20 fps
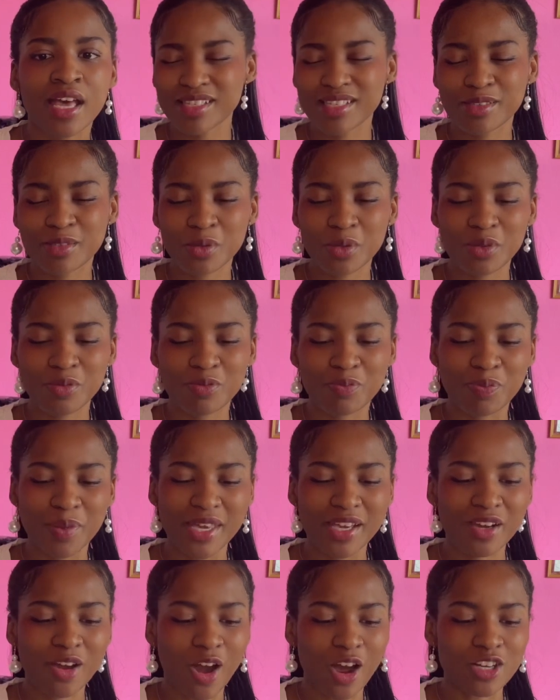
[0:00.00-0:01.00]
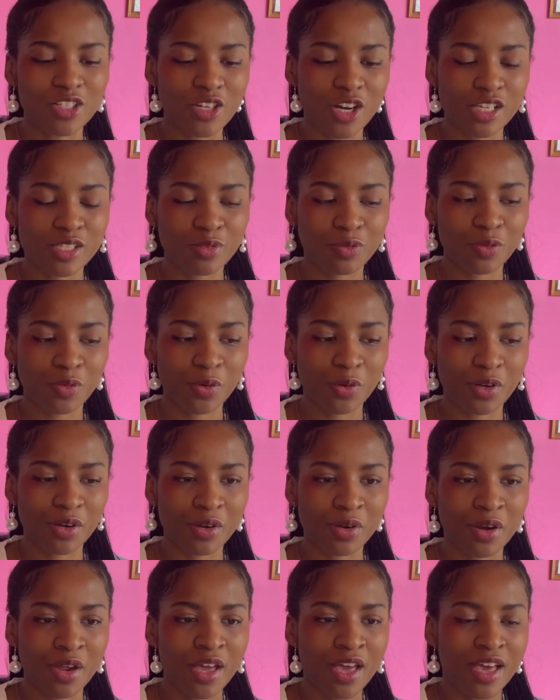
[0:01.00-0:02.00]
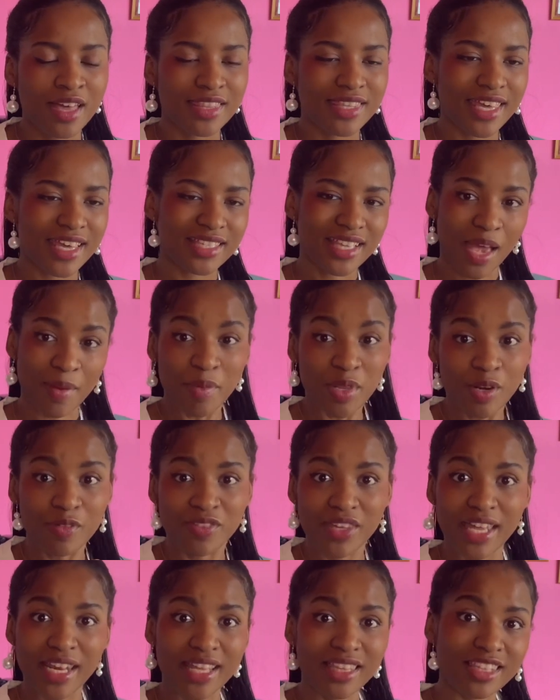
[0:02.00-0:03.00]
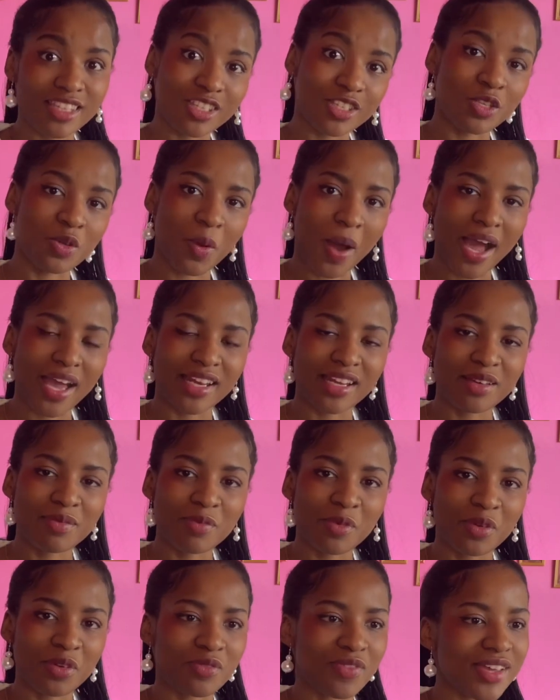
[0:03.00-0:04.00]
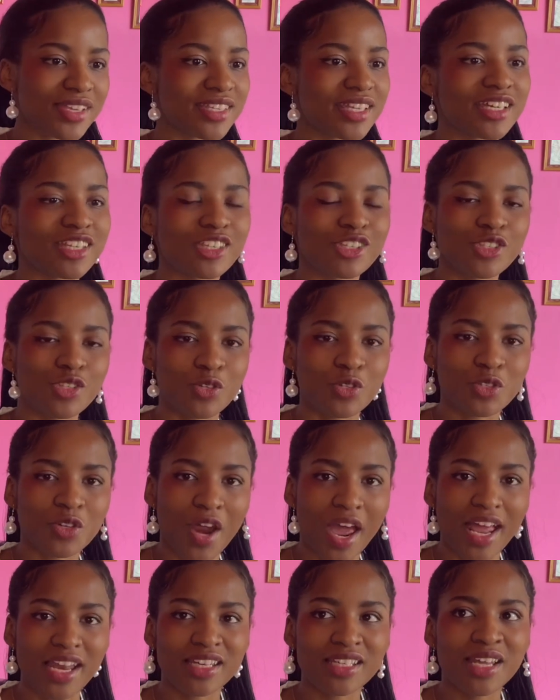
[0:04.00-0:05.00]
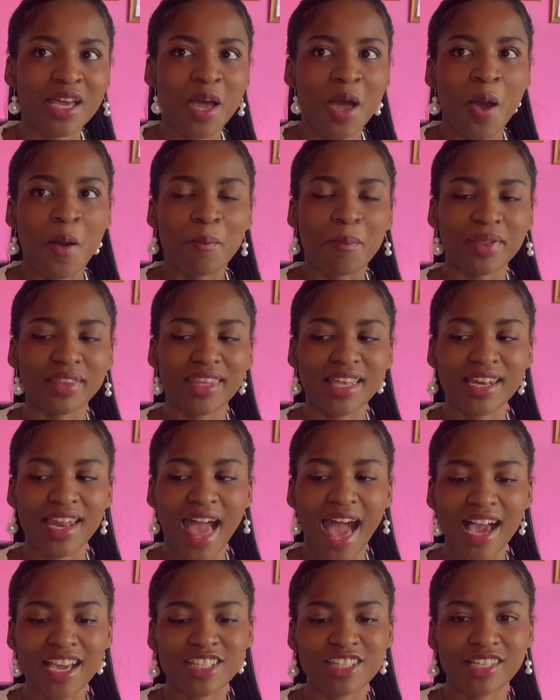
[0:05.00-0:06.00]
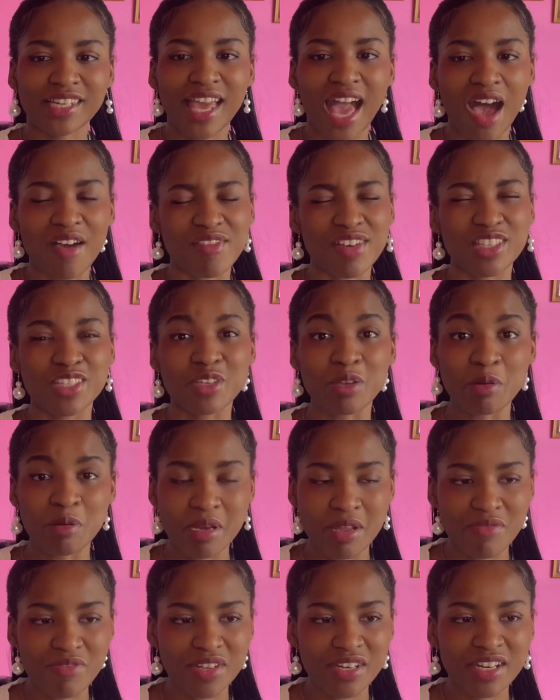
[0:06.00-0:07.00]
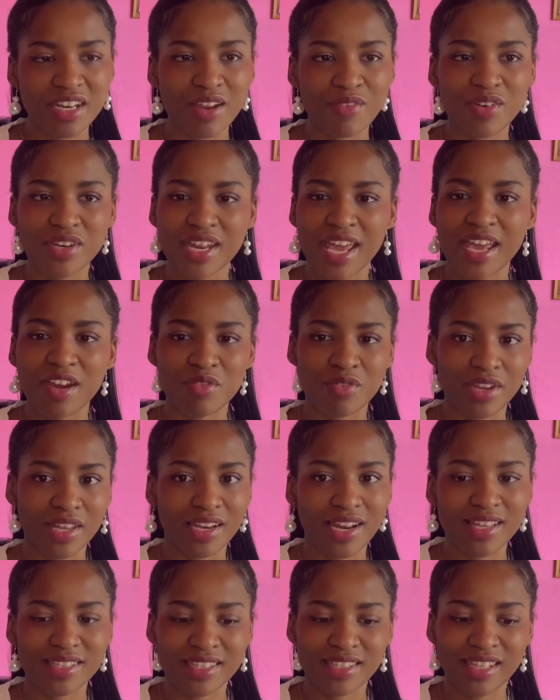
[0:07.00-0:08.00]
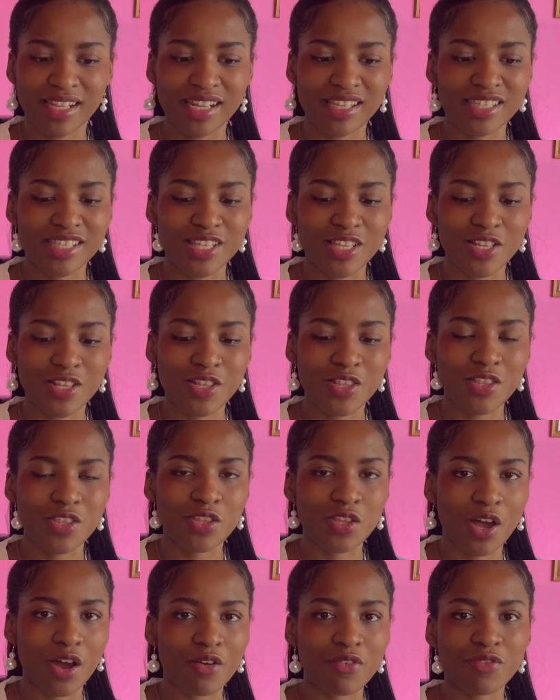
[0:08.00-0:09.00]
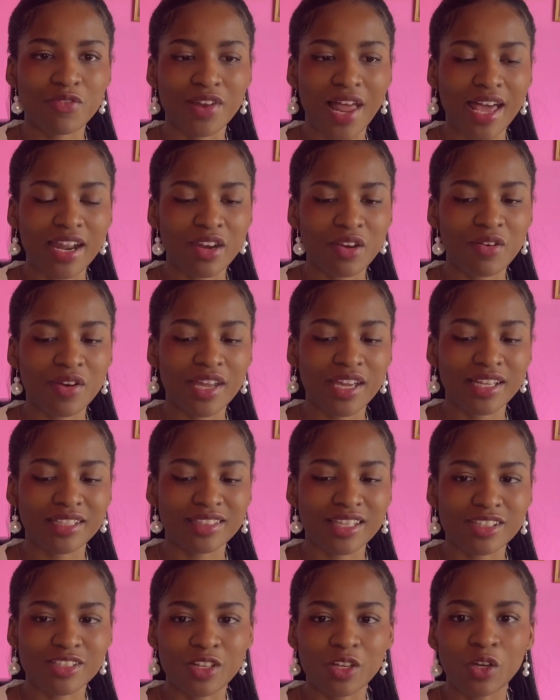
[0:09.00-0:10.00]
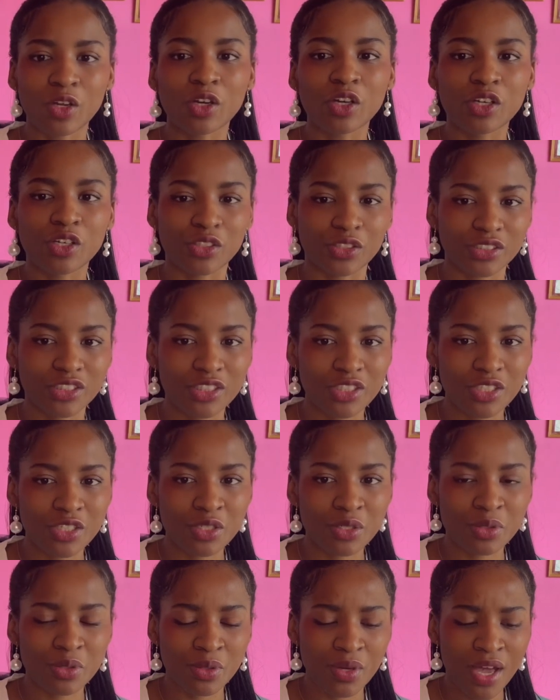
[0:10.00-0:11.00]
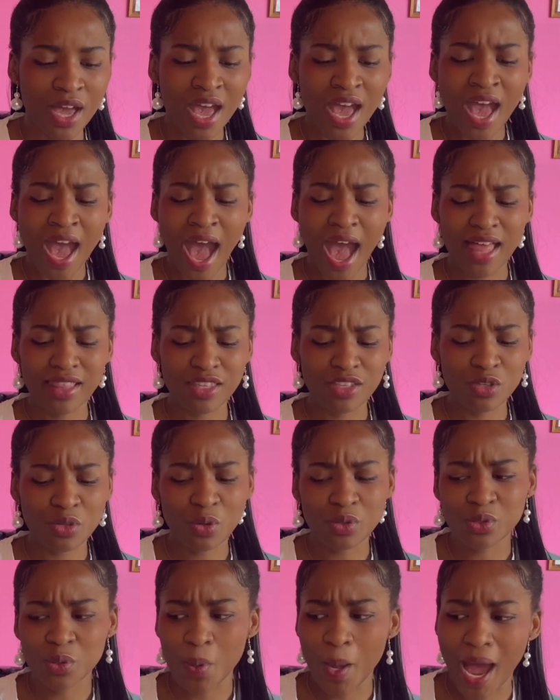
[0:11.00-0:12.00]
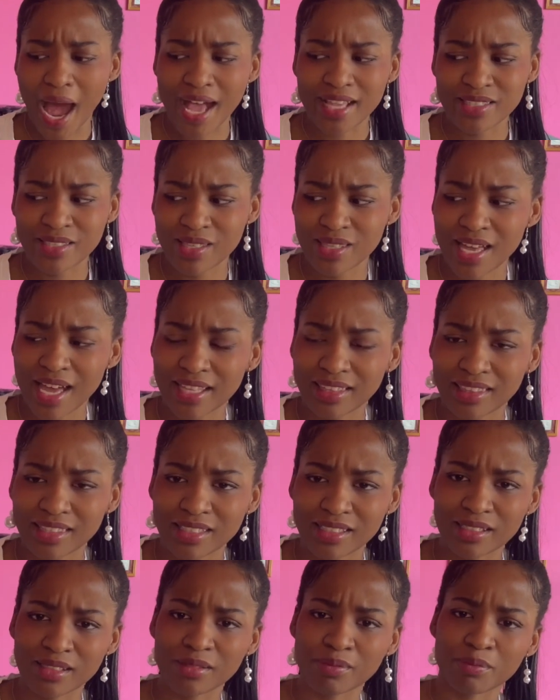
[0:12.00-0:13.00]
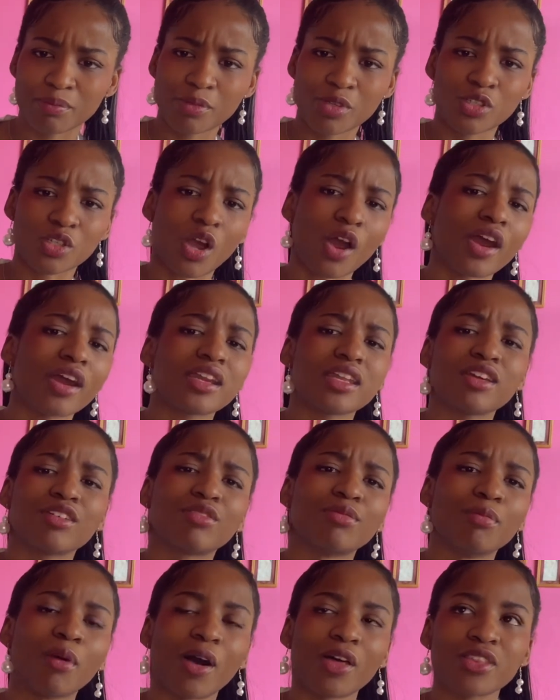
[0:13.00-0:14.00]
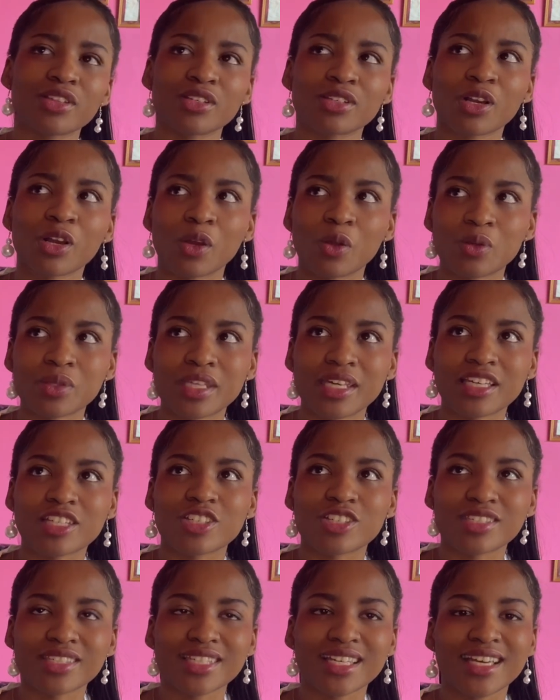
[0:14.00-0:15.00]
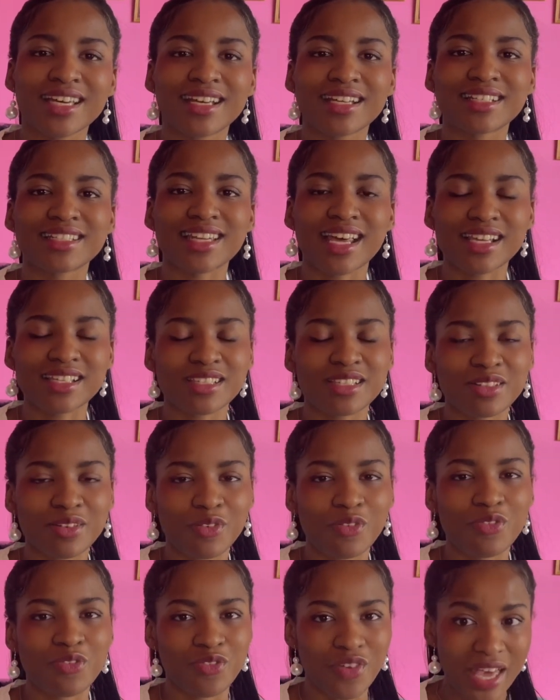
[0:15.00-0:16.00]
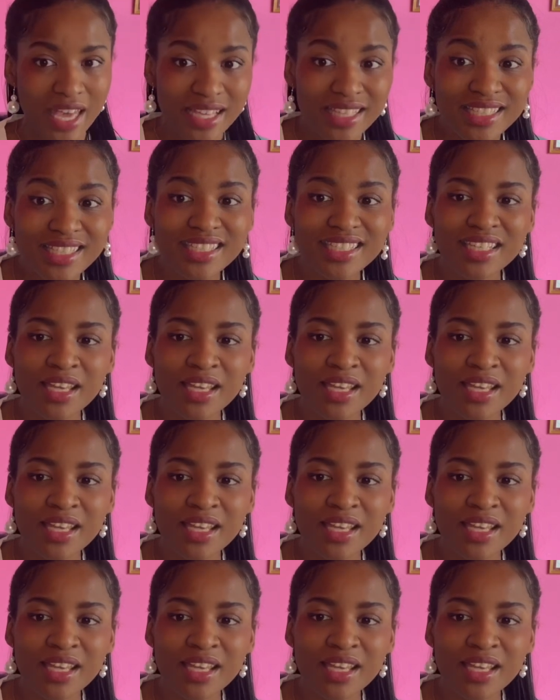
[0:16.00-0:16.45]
It's a sort of big contrast for the excitement of getting this new item or investing in this new trend, but then actually having to live in it every day and realizing that it's not flattering, it doesn't look good to you. And then you also add to that the majority of modern clothing just doesn't fit.